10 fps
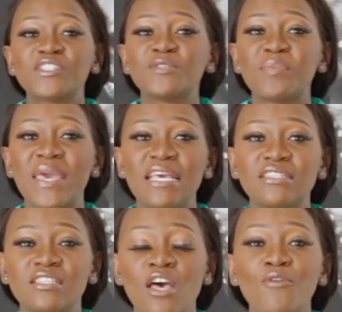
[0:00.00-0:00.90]

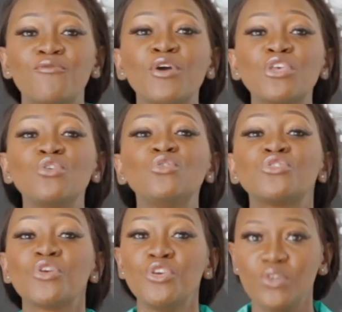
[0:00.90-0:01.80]
space for you
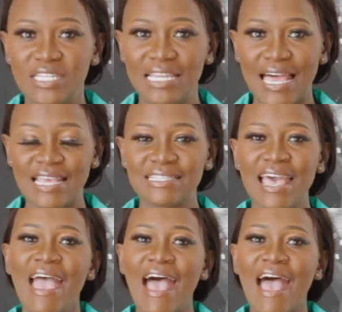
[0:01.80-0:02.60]
to utilize